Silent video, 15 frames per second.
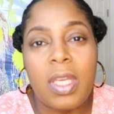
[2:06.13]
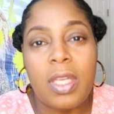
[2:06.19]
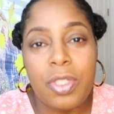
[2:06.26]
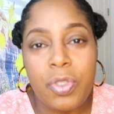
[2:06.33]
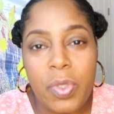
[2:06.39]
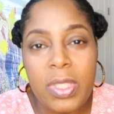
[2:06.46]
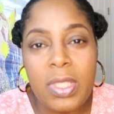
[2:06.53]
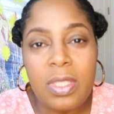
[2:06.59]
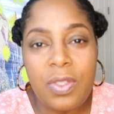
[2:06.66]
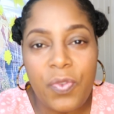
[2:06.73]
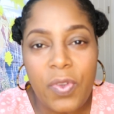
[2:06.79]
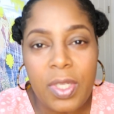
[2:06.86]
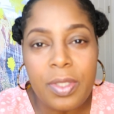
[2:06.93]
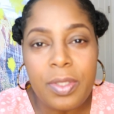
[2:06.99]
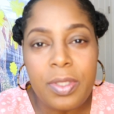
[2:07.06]
Entering this
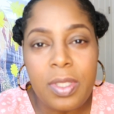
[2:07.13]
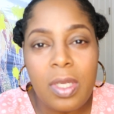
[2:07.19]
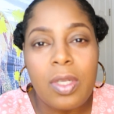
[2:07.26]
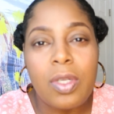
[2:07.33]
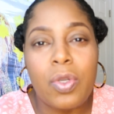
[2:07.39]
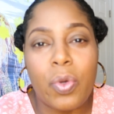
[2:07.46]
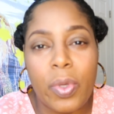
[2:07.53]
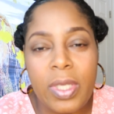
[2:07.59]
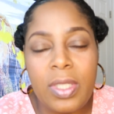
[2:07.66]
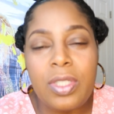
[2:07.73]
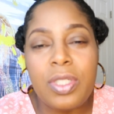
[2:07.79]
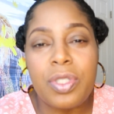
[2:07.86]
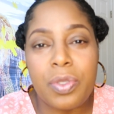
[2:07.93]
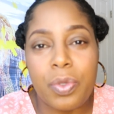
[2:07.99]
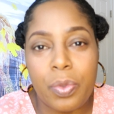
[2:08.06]
field, going
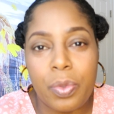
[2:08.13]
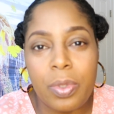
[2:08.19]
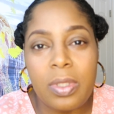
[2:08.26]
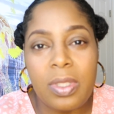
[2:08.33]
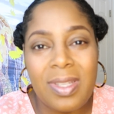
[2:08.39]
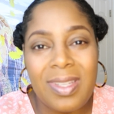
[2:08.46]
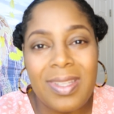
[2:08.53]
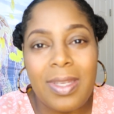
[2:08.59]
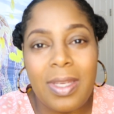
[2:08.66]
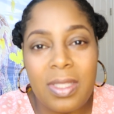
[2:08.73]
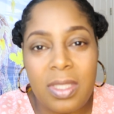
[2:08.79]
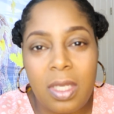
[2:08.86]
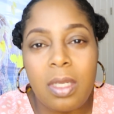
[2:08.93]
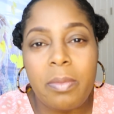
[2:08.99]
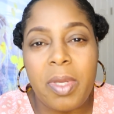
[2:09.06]
to school,
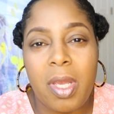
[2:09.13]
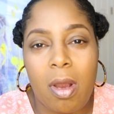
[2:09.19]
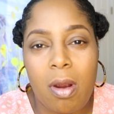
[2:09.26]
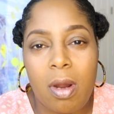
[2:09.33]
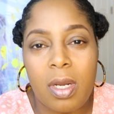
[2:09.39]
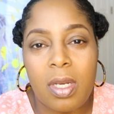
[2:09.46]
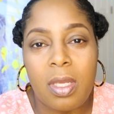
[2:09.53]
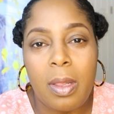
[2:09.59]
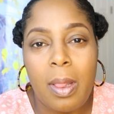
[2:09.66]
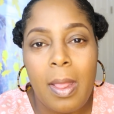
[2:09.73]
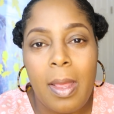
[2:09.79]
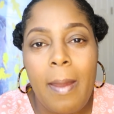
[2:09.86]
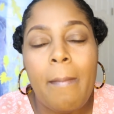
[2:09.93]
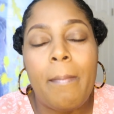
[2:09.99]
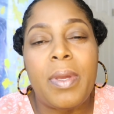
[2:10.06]
it's gonna be hard,
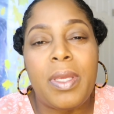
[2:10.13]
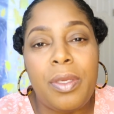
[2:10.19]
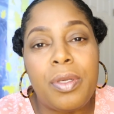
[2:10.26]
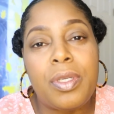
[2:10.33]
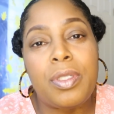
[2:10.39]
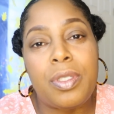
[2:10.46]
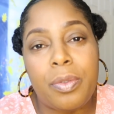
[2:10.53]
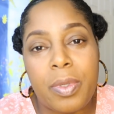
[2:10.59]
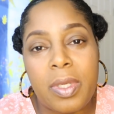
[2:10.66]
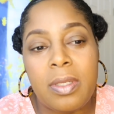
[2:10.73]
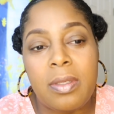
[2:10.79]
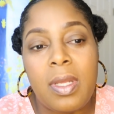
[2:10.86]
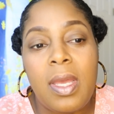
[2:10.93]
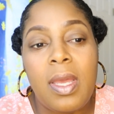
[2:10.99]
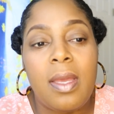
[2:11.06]
but you could do it.
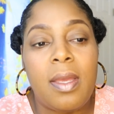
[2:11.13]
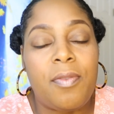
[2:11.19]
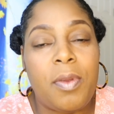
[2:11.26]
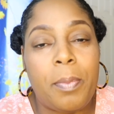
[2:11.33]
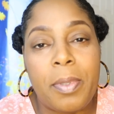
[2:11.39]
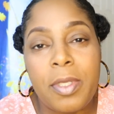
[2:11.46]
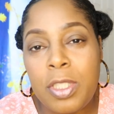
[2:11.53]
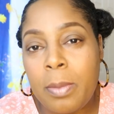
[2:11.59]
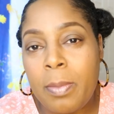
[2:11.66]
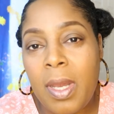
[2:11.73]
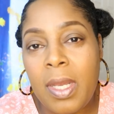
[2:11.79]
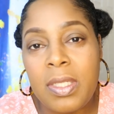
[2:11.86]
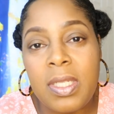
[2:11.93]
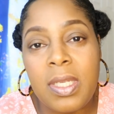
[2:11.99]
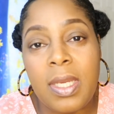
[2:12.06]
If you put your
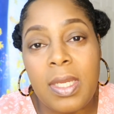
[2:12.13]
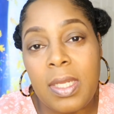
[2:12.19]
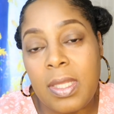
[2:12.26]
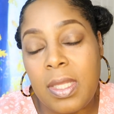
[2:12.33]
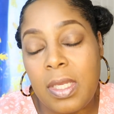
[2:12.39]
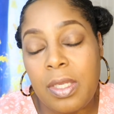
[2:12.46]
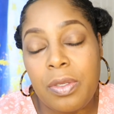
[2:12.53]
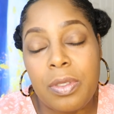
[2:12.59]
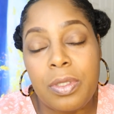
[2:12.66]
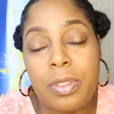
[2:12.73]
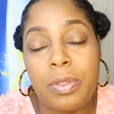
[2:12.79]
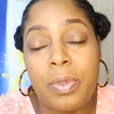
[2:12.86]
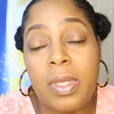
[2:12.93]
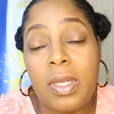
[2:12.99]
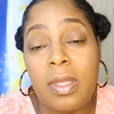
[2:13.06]
mind to anything, you could
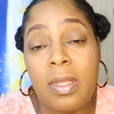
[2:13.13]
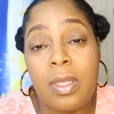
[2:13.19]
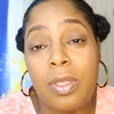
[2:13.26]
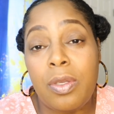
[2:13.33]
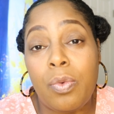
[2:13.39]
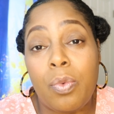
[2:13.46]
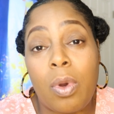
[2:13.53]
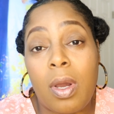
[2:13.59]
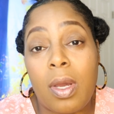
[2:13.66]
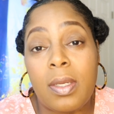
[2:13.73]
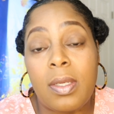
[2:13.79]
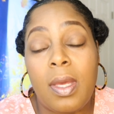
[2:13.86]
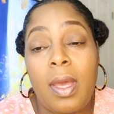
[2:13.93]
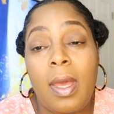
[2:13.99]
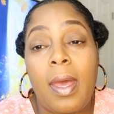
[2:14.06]
do anything you want.
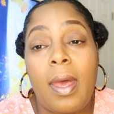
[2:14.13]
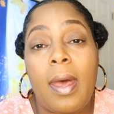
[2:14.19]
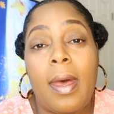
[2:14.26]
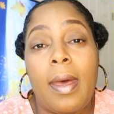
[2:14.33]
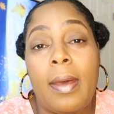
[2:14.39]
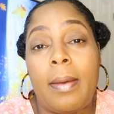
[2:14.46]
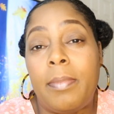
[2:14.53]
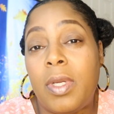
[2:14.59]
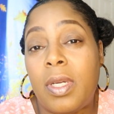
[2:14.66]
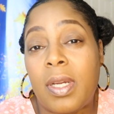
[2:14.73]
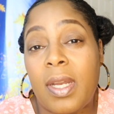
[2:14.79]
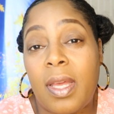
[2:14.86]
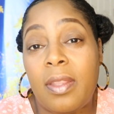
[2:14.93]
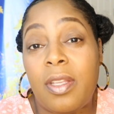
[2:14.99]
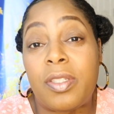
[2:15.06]
Um, you're
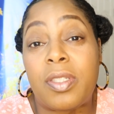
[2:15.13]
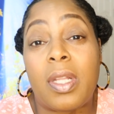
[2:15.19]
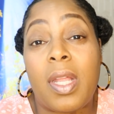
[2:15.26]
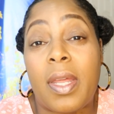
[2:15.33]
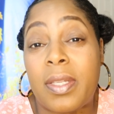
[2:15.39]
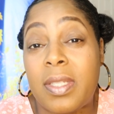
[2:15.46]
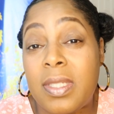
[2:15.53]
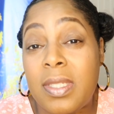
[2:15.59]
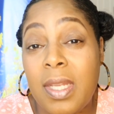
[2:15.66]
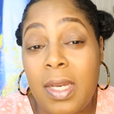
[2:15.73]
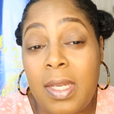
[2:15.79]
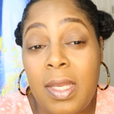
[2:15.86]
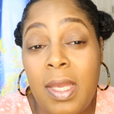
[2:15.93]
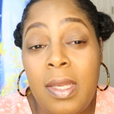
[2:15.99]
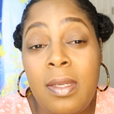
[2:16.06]
gonna, there's a lot of
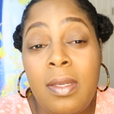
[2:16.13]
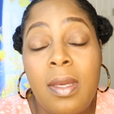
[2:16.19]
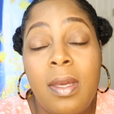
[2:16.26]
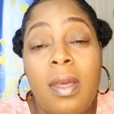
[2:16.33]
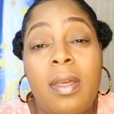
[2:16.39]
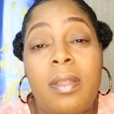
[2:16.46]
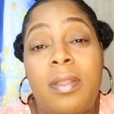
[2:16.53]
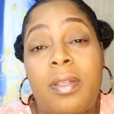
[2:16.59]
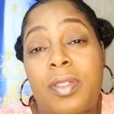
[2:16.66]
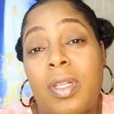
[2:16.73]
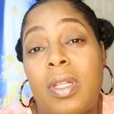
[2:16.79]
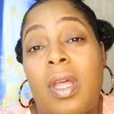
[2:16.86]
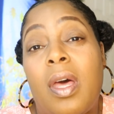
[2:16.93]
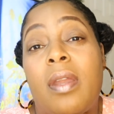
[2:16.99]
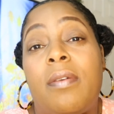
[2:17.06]
studying, there's
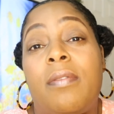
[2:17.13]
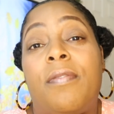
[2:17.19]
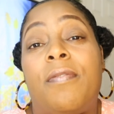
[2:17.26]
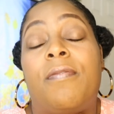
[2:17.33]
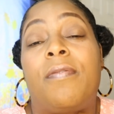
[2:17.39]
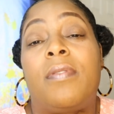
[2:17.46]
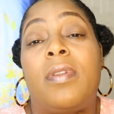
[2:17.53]
a lot of